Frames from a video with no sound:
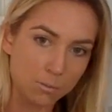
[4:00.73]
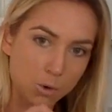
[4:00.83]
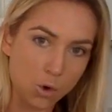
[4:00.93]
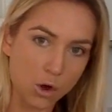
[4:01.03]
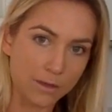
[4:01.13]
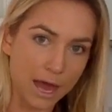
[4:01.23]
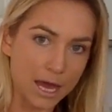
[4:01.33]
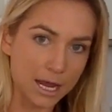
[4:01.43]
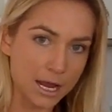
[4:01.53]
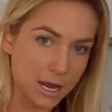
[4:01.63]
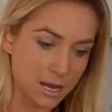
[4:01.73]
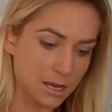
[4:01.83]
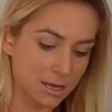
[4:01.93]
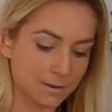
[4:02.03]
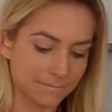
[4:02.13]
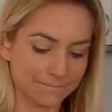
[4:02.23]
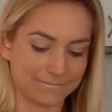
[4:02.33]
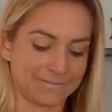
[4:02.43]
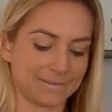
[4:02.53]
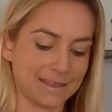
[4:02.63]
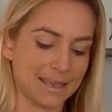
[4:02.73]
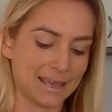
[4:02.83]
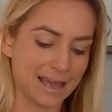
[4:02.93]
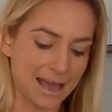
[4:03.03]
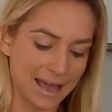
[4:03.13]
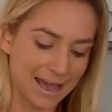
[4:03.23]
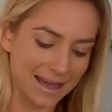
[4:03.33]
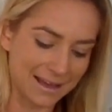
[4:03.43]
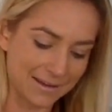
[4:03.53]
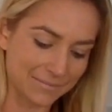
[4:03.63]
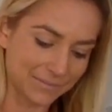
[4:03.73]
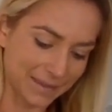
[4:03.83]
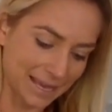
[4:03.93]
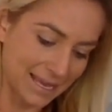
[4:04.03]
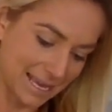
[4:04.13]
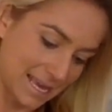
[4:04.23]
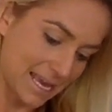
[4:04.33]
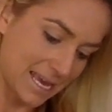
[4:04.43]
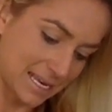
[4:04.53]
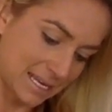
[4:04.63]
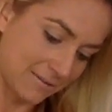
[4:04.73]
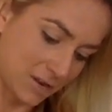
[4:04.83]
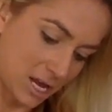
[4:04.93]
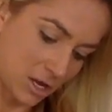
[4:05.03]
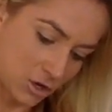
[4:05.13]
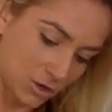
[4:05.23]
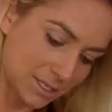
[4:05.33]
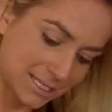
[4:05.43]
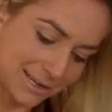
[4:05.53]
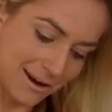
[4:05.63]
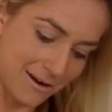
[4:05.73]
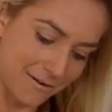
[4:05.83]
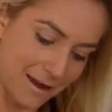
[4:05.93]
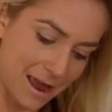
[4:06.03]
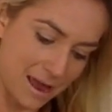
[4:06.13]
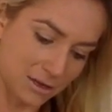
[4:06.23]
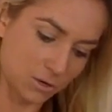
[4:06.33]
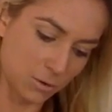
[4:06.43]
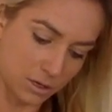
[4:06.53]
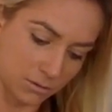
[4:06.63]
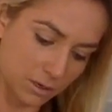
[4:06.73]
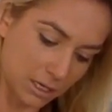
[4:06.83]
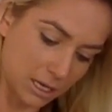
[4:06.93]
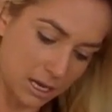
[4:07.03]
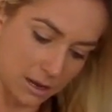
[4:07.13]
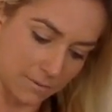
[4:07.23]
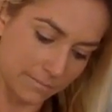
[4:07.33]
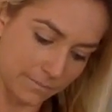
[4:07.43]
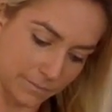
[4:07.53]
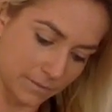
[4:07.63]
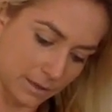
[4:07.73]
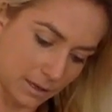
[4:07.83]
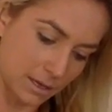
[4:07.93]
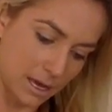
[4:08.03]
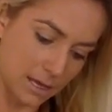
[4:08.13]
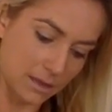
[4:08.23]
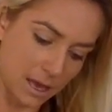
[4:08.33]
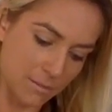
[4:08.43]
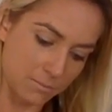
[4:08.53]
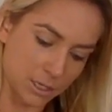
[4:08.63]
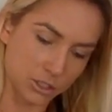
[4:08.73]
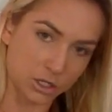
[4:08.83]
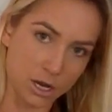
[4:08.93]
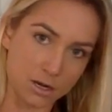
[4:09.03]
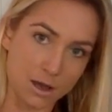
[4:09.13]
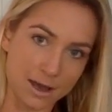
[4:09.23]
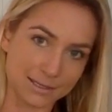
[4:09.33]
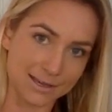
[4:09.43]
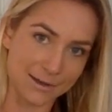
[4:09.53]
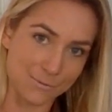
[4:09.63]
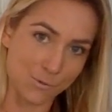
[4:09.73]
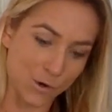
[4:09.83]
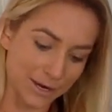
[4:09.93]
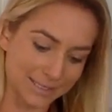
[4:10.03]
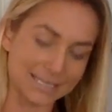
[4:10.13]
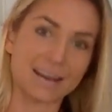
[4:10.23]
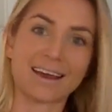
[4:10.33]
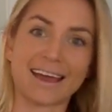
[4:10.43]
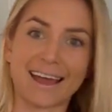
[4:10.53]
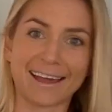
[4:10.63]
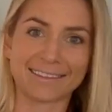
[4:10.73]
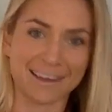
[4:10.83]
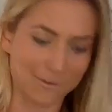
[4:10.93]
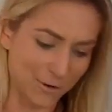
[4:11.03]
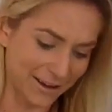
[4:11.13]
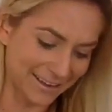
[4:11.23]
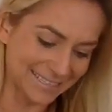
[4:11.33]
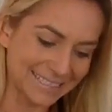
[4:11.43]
pour that in, and give it a good stir around. You want to really get that mixture nice and moist, and I hate that word.